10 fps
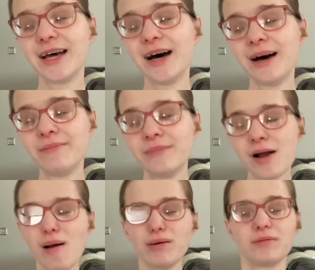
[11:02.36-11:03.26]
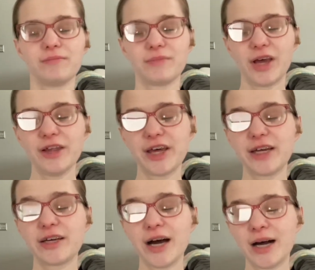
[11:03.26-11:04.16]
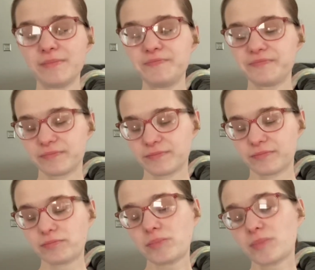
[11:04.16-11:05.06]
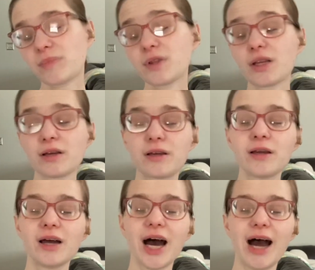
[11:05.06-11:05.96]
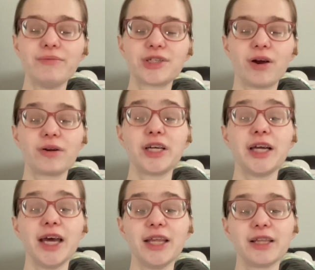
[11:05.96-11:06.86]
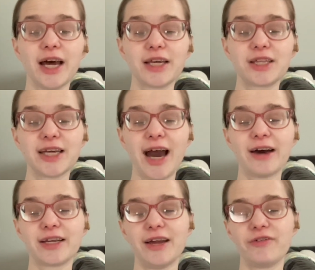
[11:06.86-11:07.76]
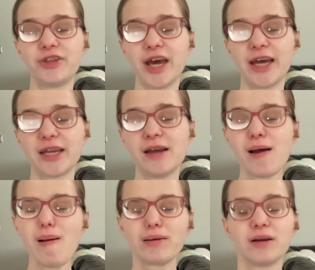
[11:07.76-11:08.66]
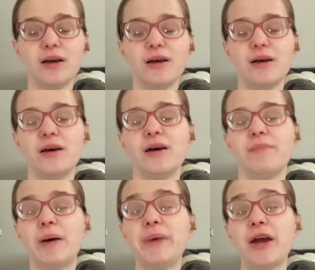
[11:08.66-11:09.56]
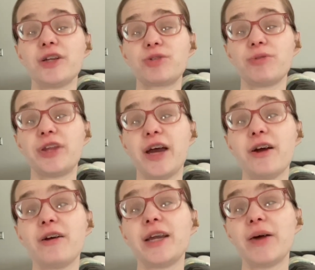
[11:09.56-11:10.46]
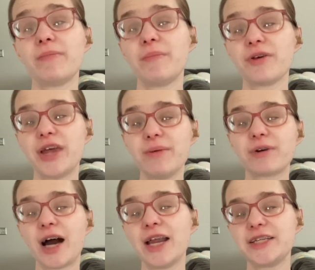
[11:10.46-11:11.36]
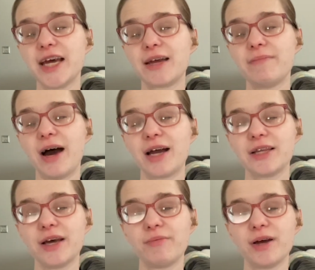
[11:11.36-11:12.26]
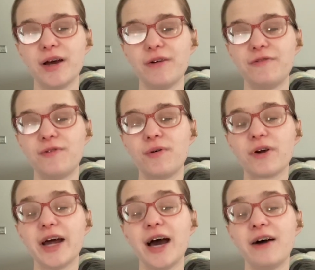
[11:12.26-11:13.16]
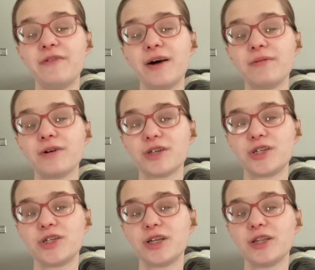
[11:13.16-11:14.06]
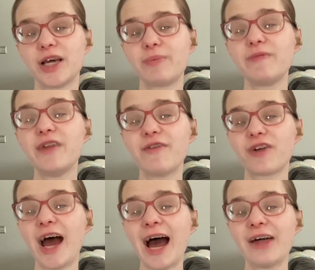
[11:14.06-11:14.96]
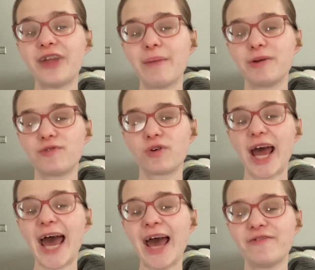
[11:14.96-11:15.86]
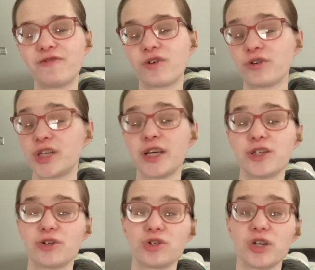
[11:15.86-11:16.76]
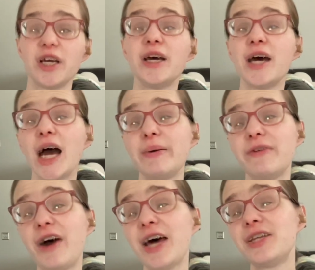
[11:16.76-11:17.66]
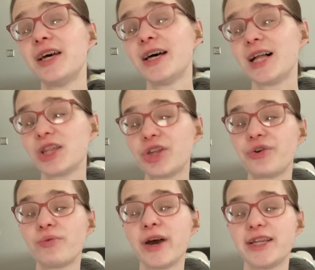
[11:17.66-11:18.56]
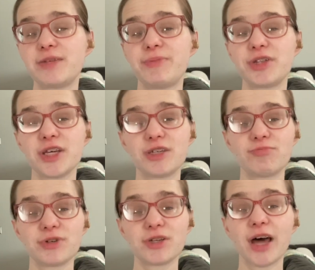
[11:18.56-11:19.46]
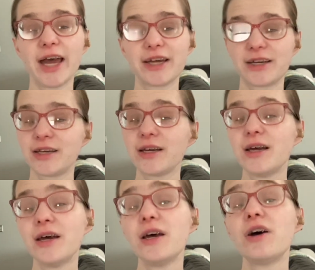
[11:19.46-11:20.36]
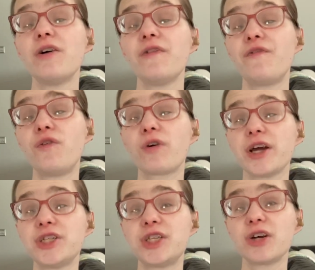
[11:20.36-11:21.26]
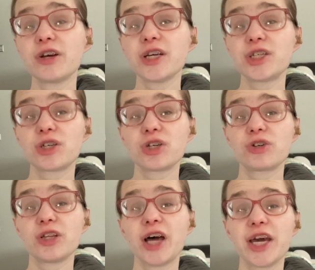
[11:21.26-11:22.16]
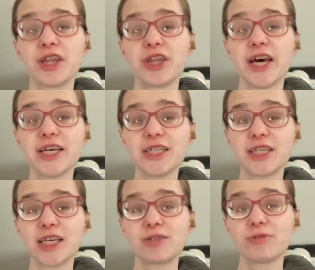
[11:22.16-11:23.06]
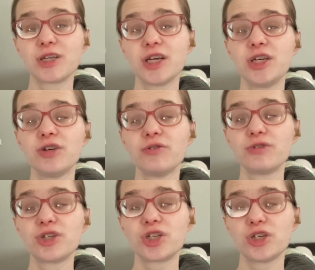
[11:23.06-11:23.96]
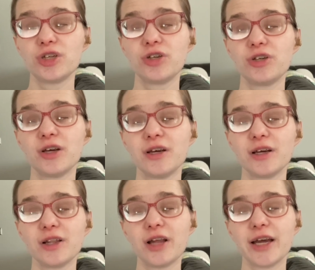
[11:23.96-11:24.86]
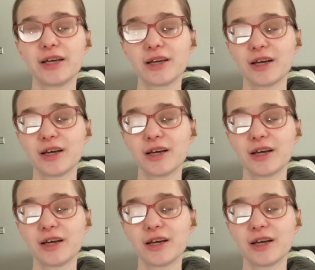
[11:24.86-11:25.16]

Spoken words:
I think I was already in like the gown and everything, and my parents were there, and I remember they were kind of taken back, and they went, a 4.5 hour delay? Like, we've never had that before, ever, to get a surgery. I mean, we've had little waits, but this was like, for a serious surgery like this was a huge, like,